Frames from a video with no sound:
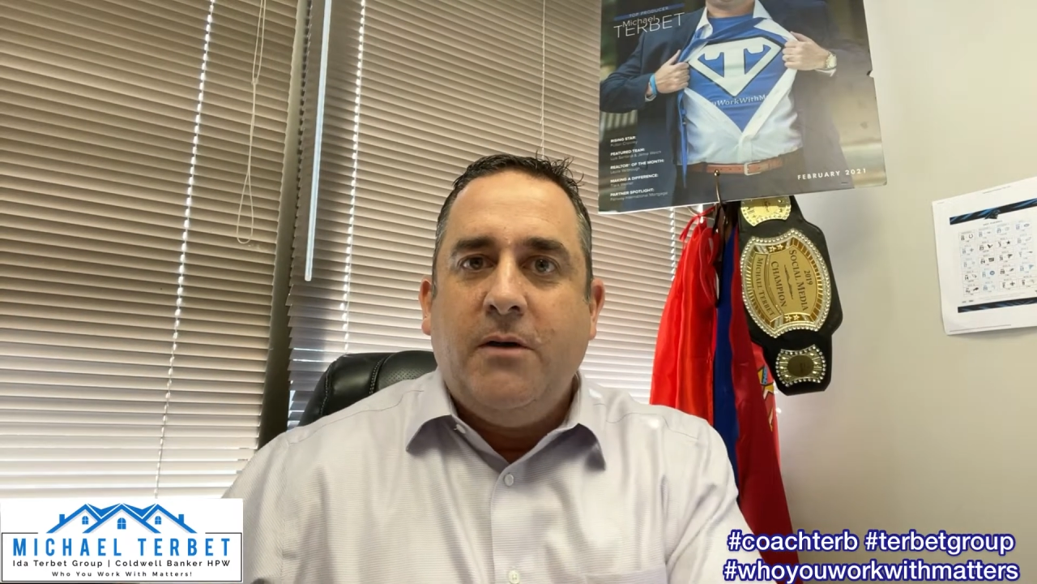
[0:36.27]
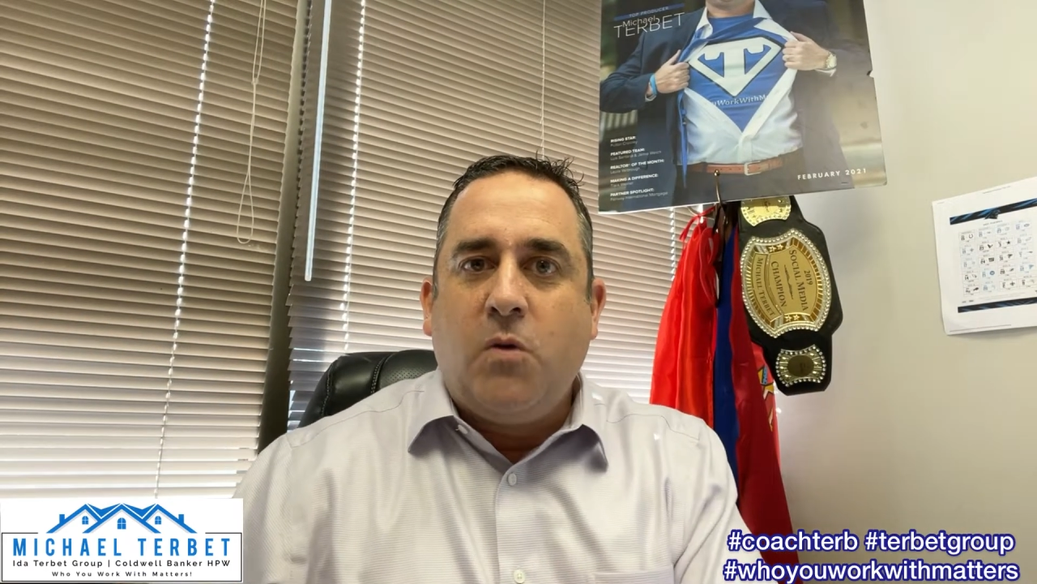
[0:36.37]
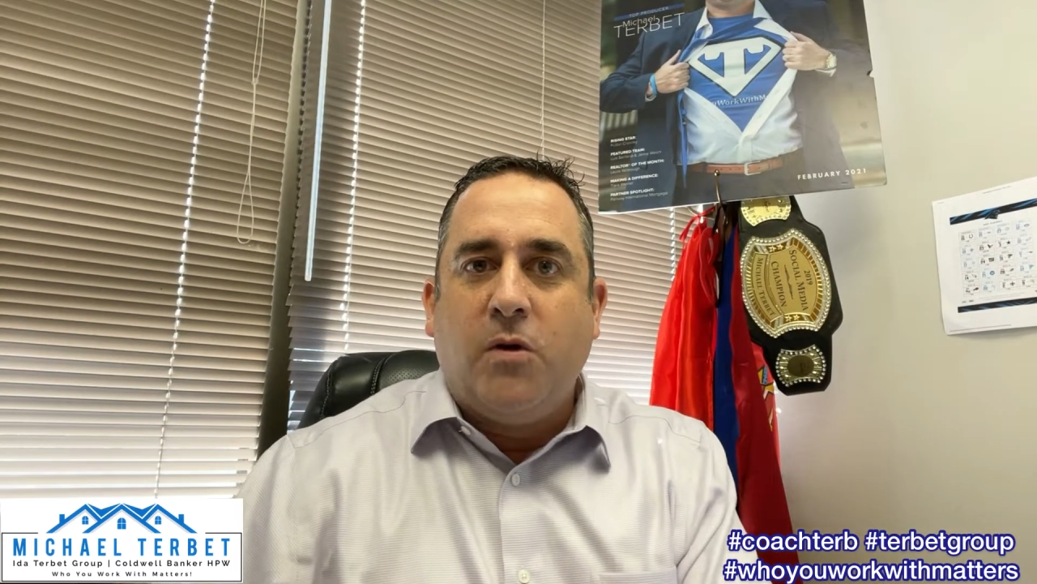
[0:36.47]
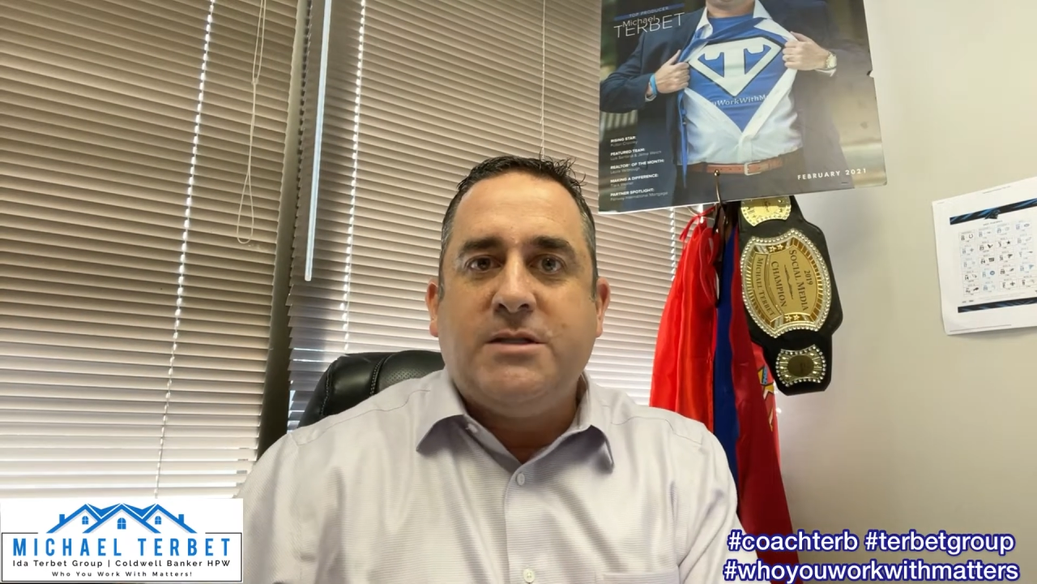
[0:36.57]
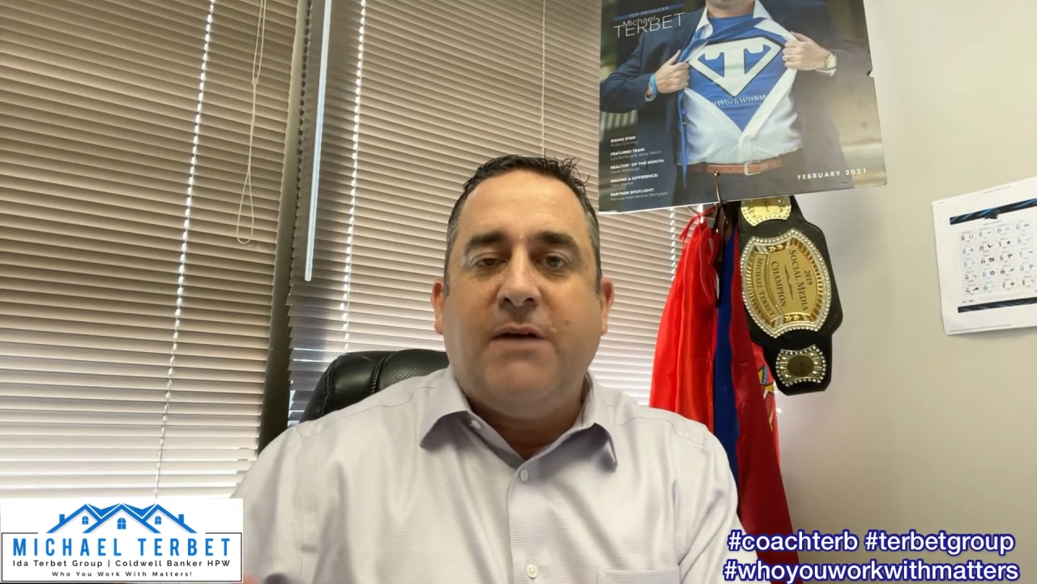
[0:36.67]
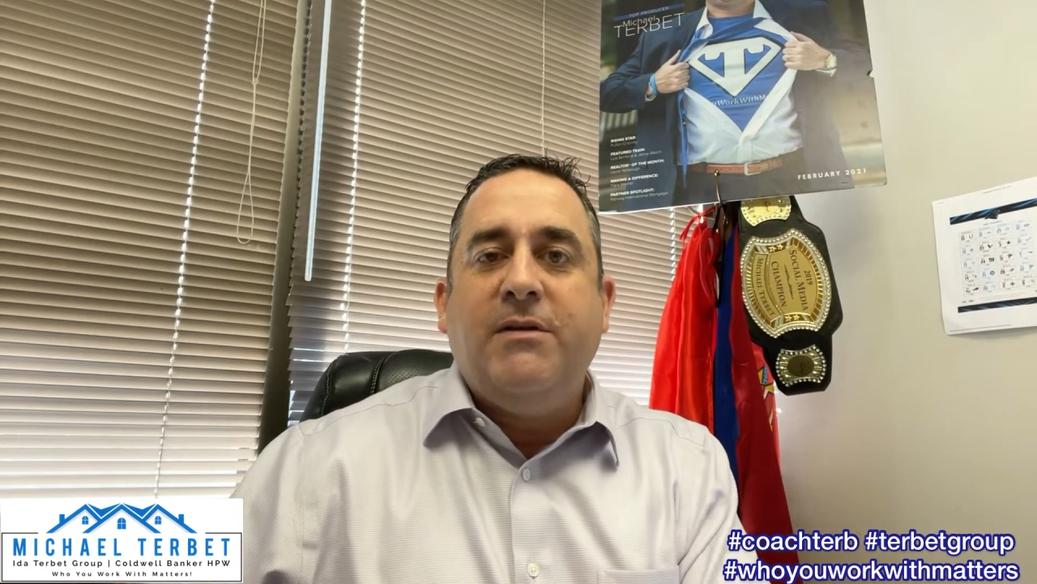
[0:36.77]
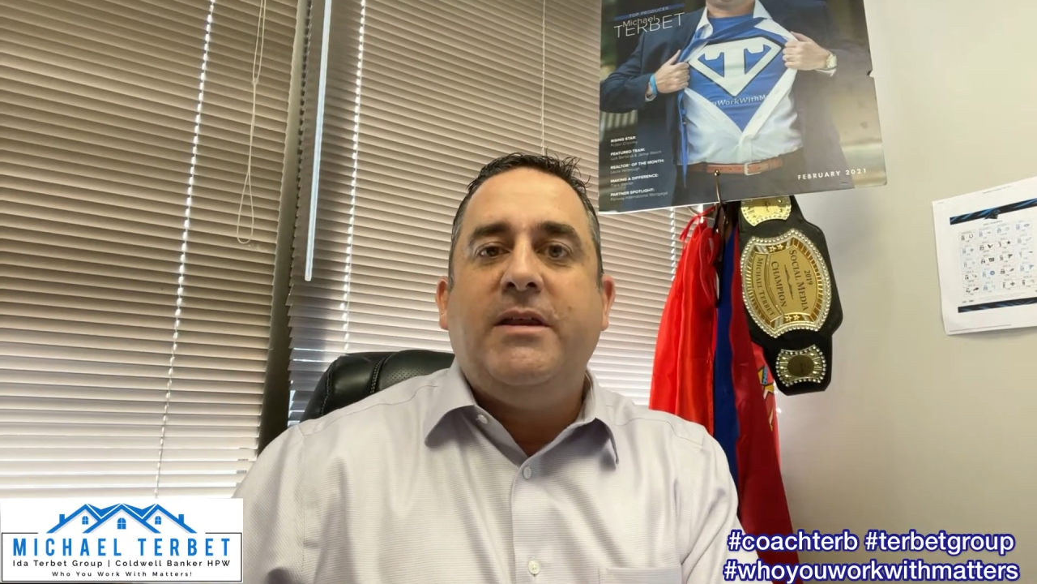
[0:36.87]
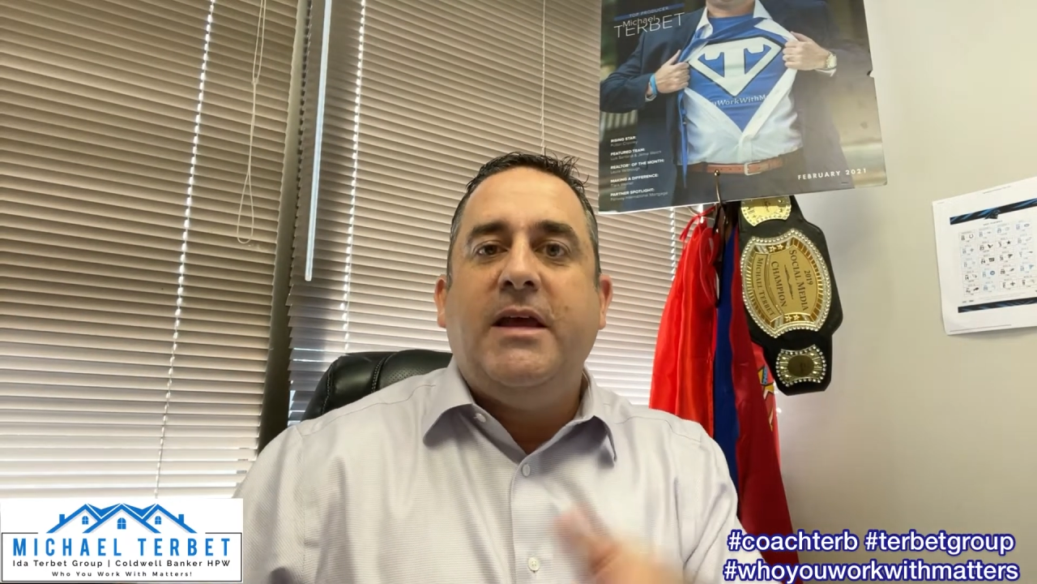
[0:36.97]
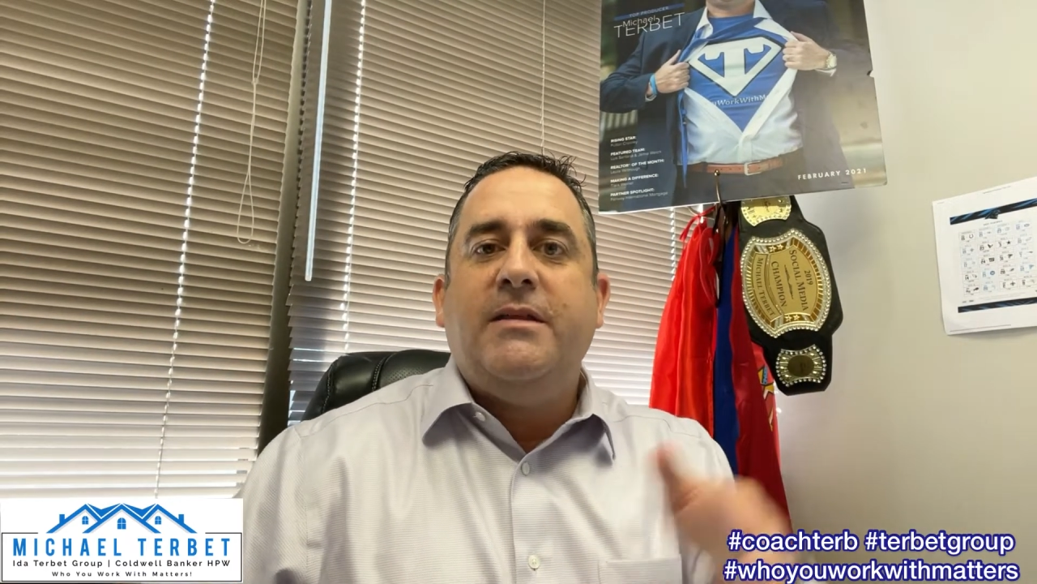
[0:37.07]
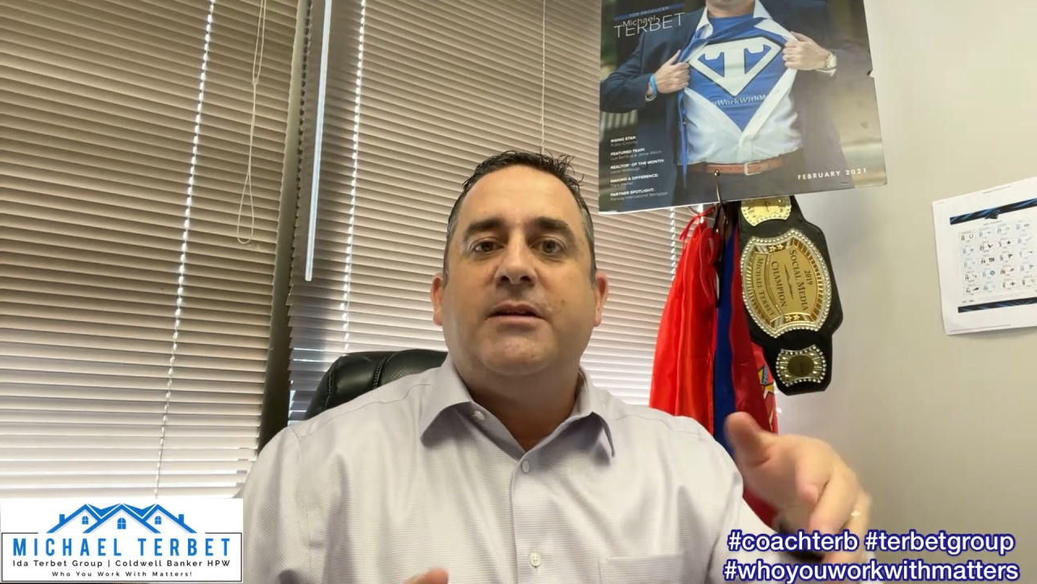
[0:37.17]
Of course,
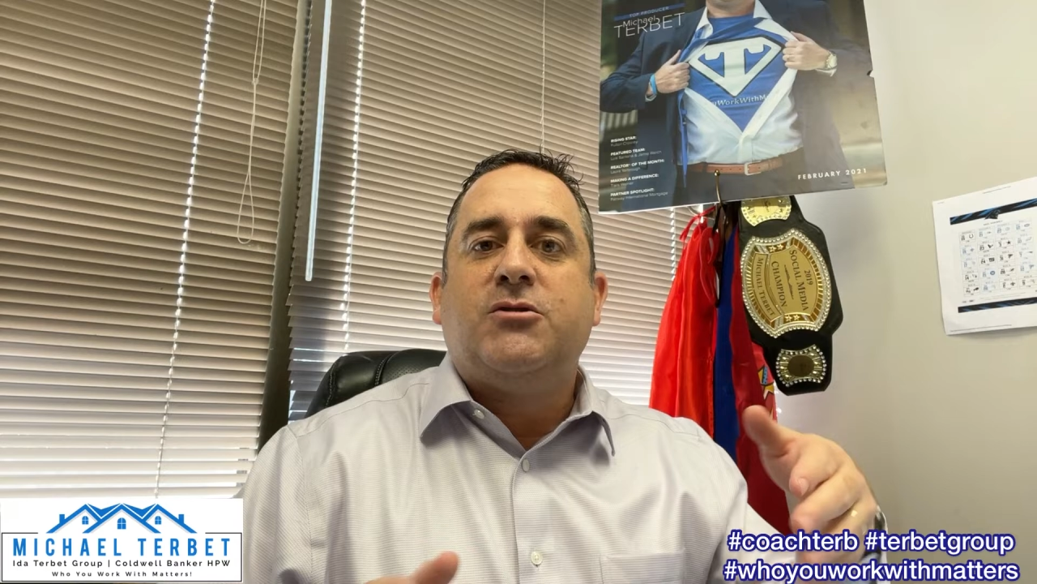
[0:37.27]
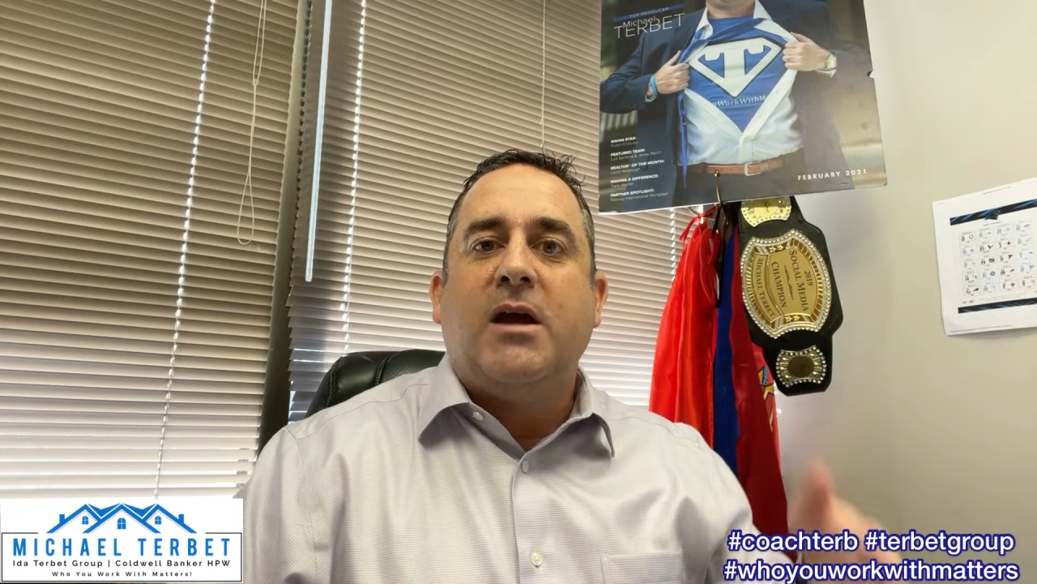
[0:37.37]
everything that